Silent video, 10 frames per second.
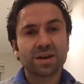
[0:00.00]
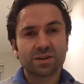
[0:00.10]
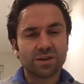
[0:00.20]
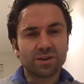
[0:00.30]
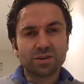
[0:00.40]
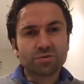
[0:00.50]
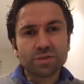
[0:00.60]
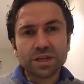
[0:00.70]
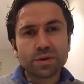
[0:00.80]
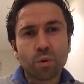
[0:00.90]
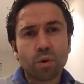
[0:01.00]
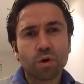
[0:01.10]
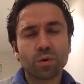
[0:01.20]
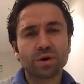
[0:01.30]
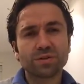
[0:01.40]
you know, that's really
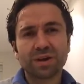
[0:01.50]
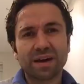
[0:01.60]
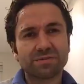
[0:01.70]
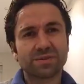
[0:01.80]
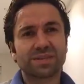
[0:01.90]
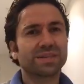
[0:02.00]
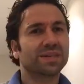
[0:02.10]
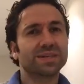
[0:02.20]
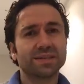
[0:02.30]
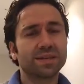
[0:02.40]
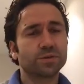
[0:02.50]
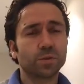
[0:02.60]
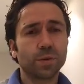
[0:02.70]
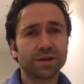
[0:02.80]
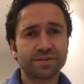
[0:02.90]
awkward. You have to insert it
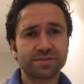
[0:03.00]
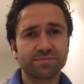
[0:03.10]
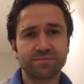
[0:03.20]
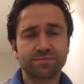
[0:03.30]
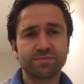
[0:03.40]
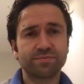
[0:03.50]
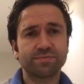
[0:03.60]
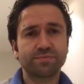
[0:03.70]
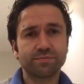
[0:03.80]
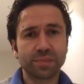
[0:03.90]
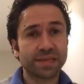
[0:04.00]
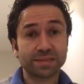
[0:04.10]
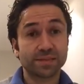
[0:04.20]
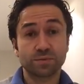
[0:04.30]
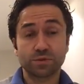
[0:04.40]
into various
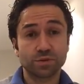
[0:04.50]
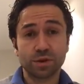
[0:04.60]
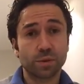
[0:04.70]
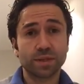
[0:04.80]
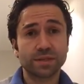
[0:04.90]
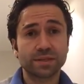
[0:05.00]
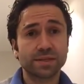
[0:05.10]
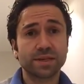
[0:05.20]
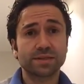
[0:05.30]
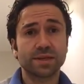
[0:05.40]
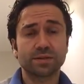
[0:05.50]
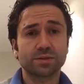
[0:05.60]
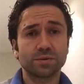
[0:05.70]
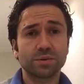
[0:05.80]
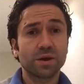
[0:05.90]
places which you don't want to insert it
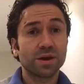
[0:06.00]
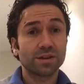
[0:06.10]
into.